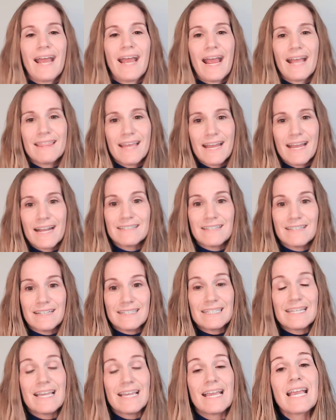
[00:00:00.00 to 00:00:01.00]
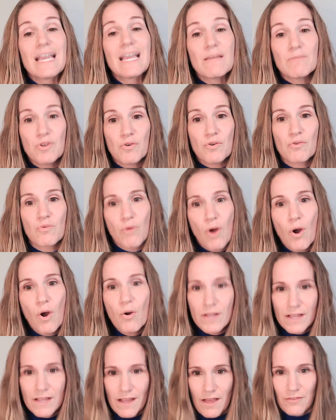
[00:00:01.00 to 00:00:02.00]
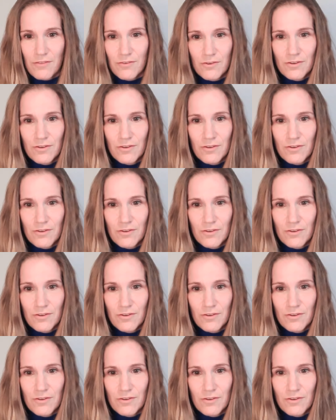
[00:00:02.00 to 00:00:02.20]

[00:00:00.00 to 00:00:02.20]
And then as a team, you grow together.